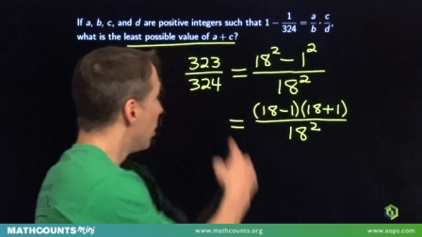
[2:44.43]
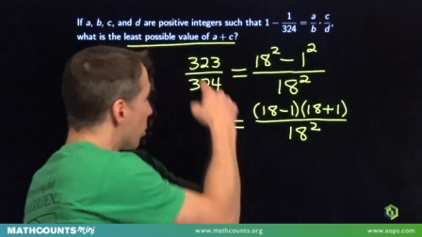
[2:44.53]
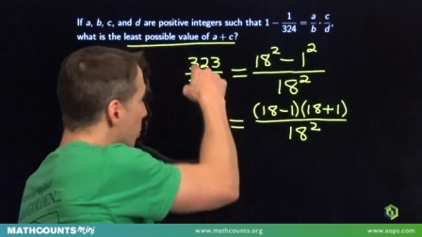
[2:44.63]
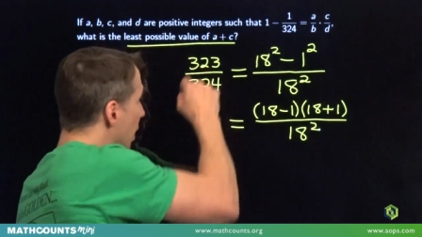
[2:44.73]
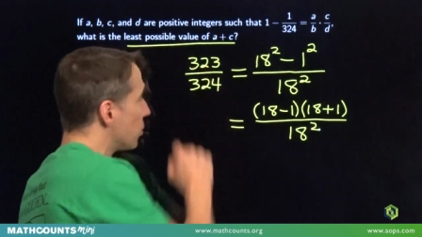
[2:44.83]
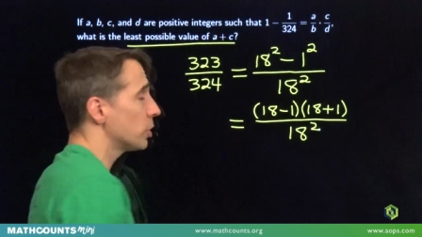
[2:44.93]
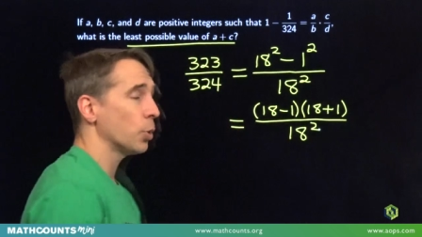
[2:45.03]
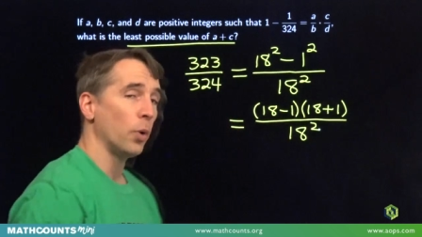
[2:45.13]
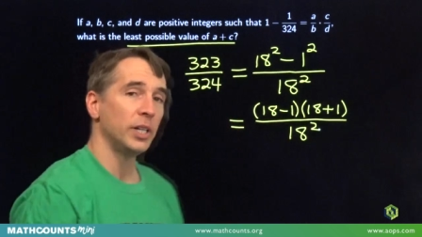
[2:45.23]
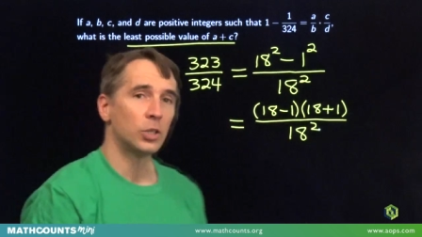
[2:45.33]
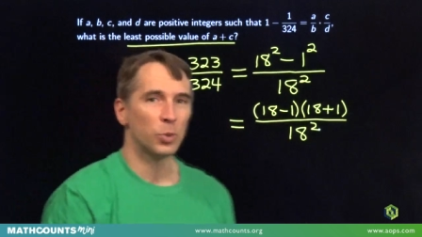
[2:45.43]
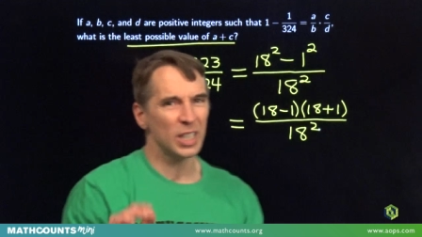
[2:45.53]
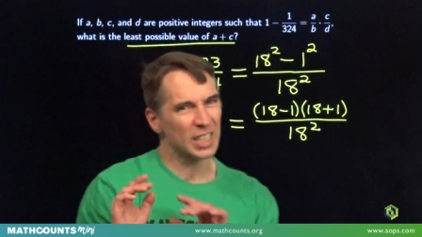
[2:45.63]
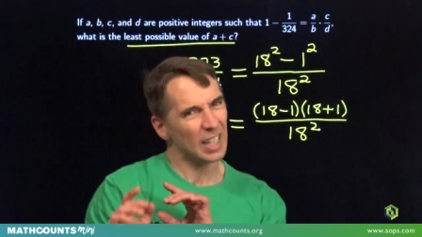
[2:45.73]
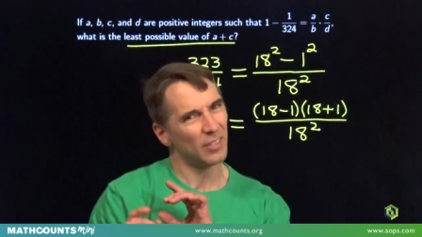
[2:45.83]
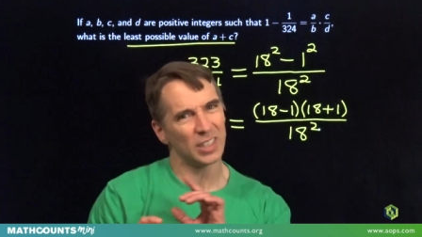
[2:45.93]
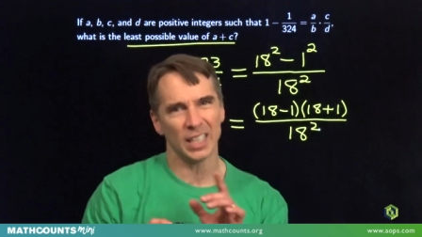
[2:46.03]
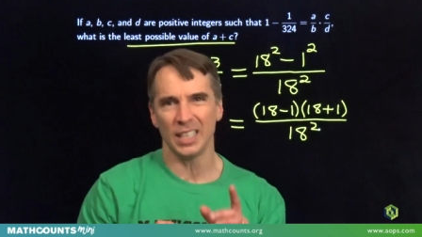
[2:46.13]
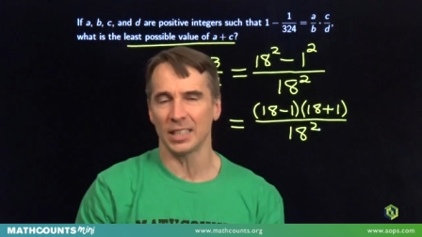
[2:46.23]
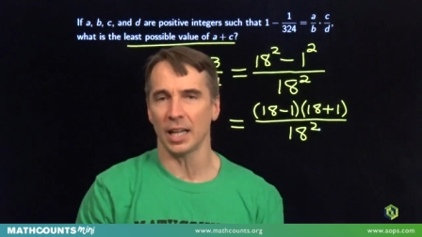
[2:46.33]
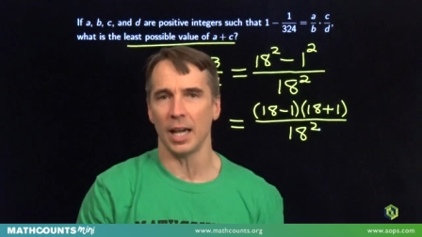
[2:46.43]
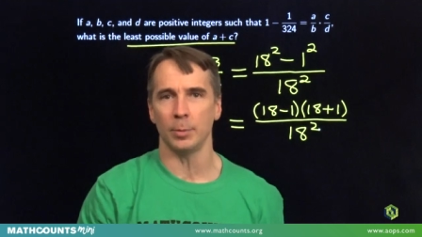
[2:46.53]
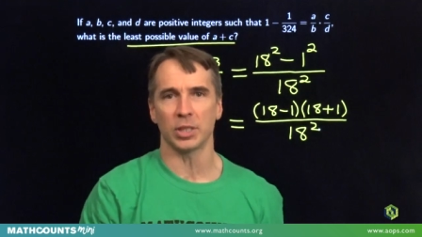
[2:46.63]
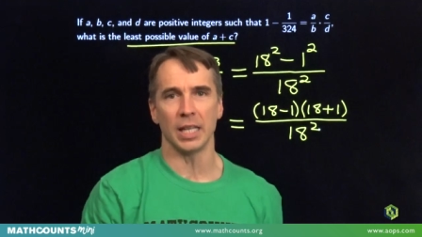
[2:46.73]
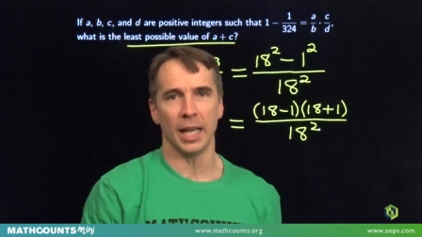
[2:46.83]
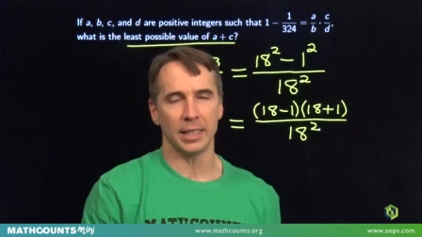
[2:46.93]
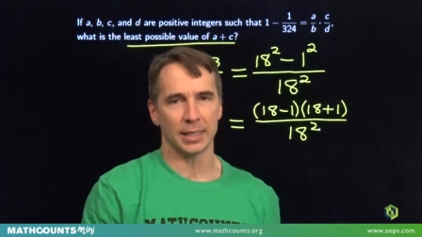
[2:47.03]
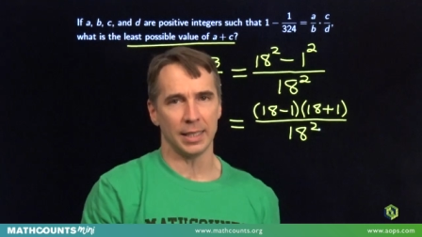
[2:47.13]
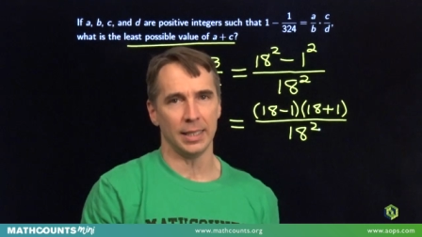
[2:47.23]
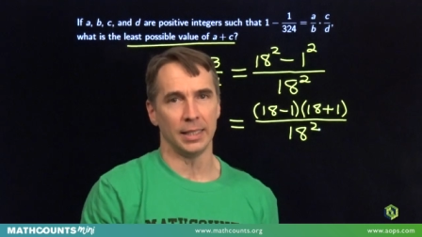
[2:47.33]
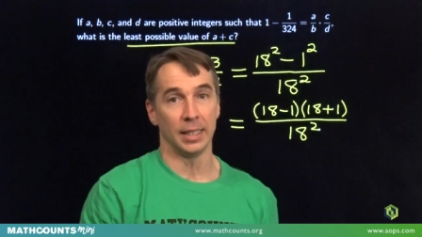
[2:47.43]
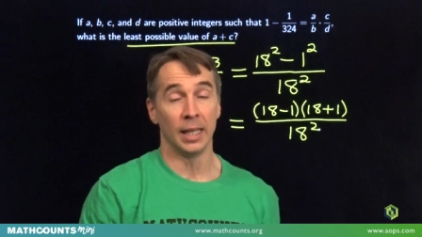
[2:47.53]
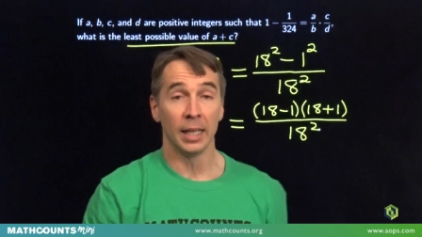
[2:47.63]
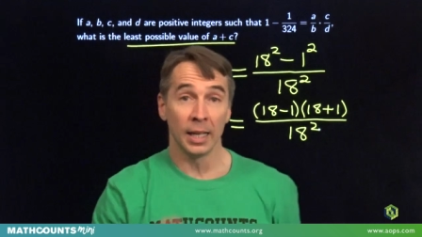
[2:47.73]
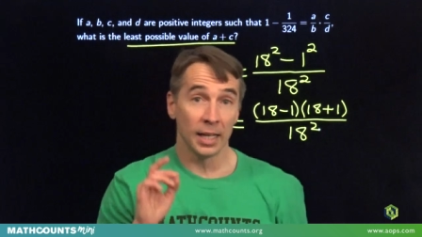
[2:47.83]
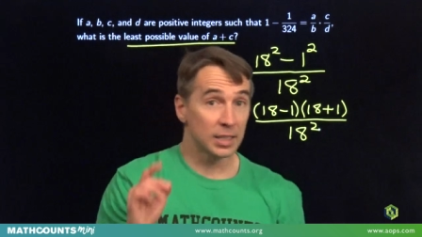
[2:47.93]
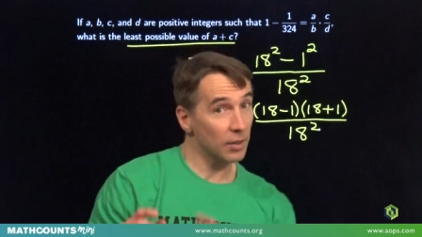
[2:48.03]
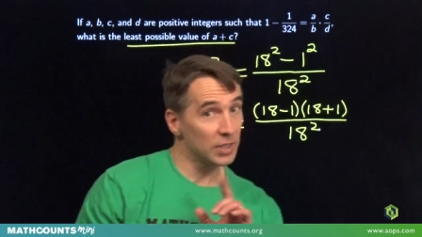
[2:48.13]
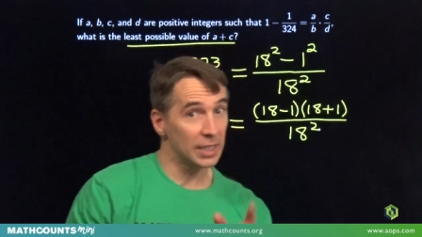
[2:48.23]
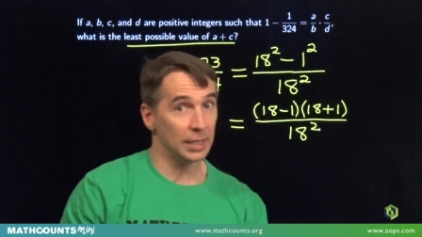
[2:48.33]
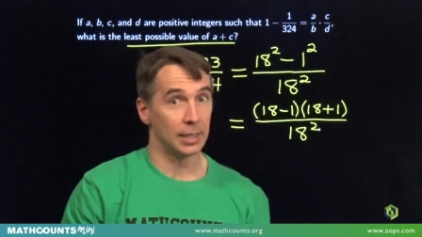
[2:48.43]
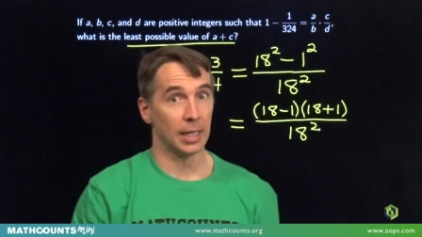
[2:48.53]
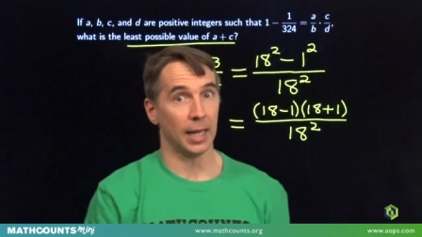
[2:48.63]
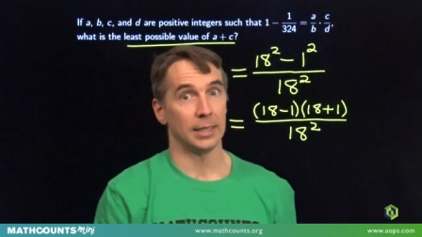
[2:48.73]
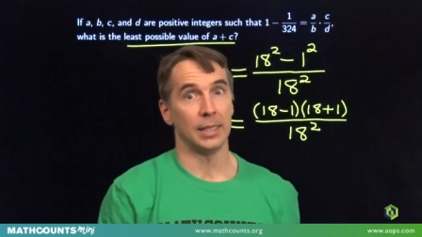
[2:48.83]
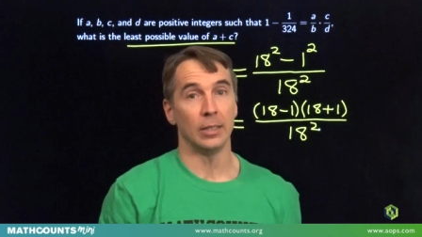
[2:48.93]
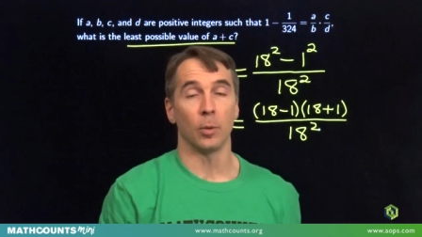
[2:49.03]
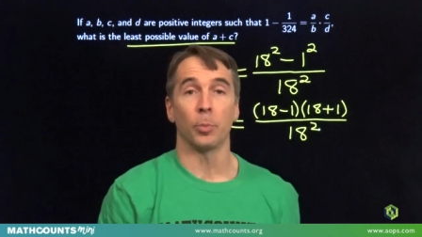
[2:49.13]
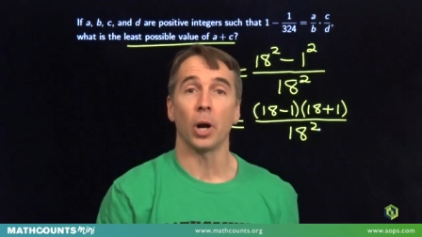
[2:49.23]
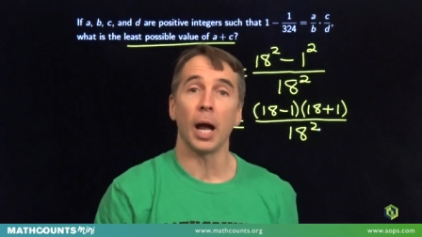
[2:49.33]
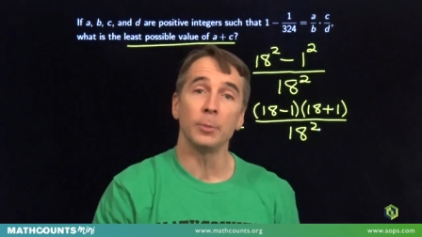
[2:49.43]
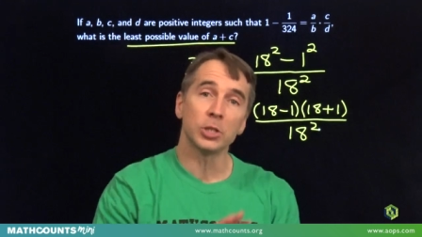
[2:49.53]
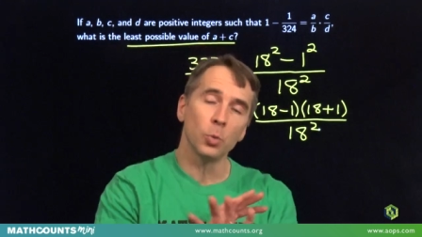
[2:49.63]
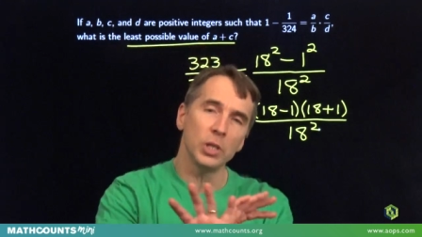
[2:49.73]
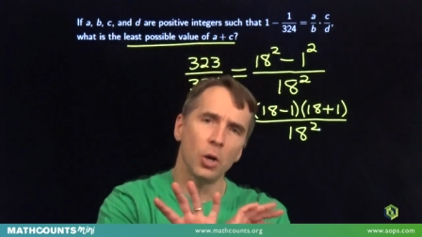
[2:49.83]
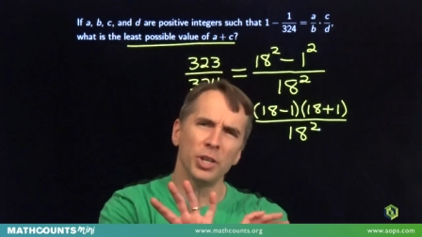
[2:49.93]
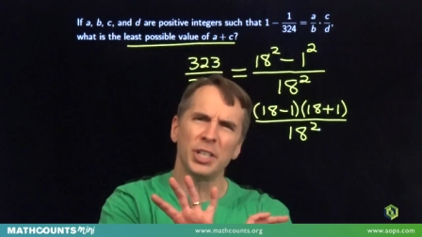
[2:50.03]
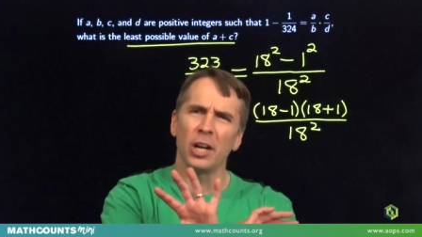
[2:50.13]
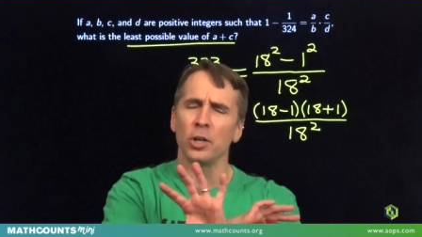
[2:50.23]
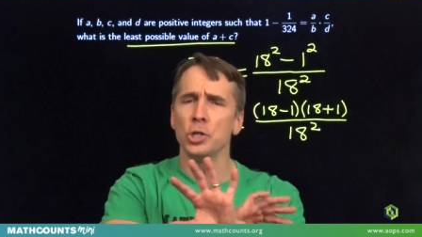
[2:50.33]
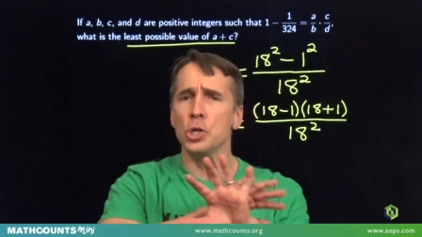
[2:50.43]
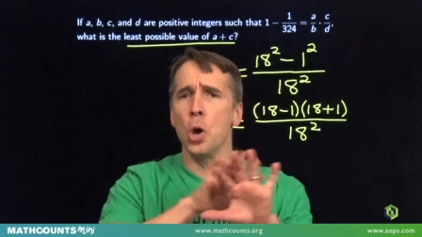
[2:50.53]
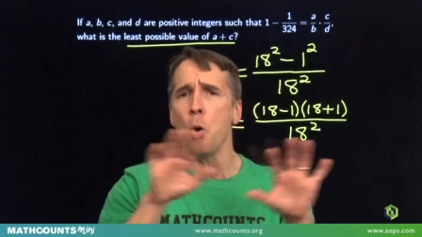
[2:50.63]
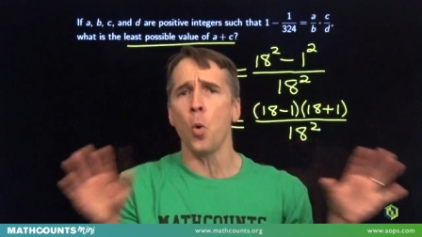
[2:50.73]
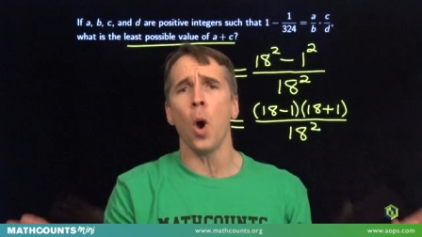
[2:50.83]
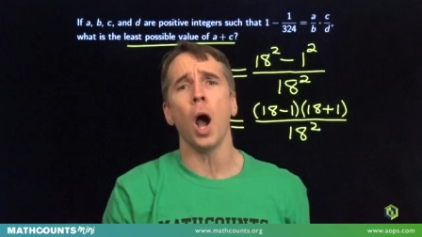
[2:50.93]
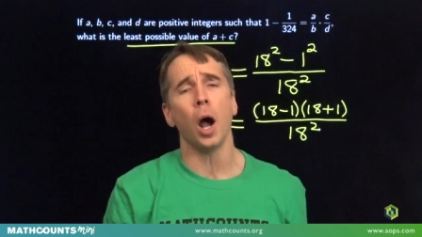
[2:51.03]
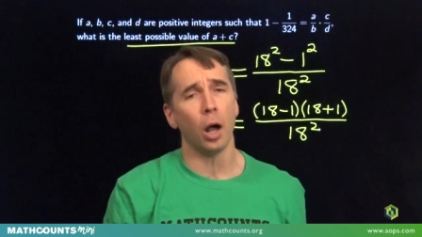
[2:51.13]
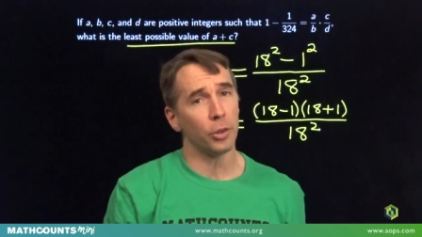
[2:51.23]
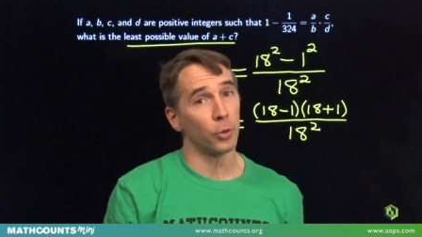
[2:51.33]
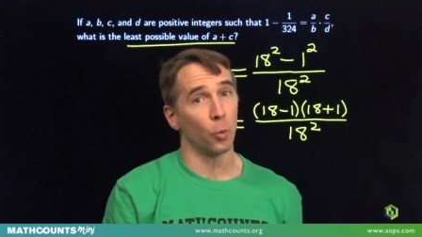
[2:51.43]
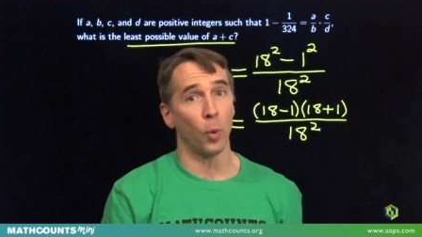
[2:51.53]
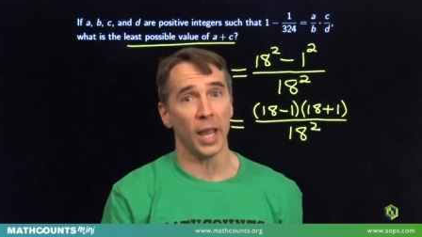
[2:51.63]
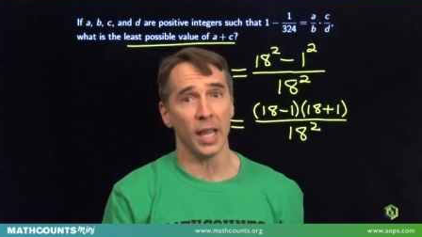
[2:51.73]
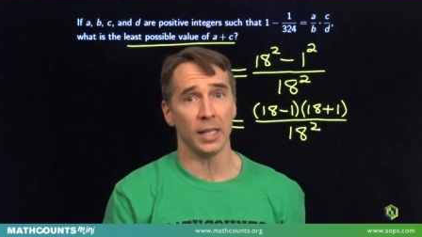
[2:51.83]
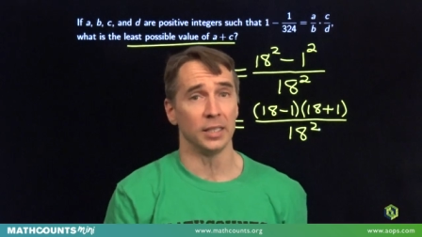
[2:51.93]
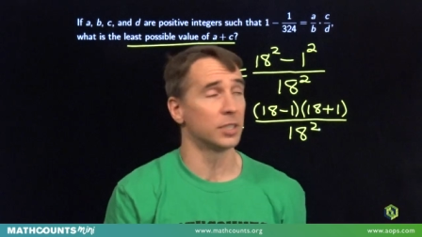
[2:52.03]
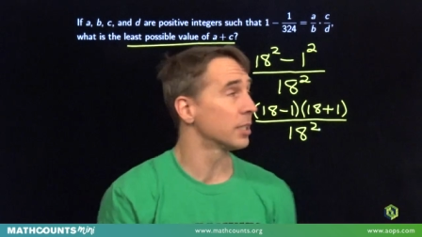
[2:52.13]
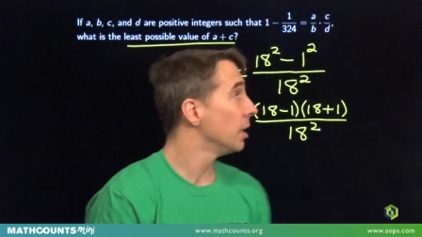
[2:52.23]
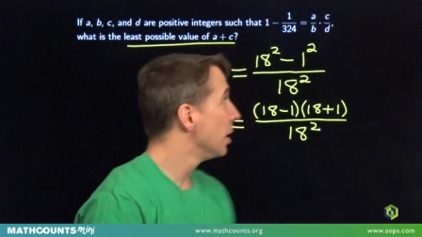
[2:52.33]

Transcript: 323 is 17 times 19. And 17 and 19 are primes, so we know that there are no other ways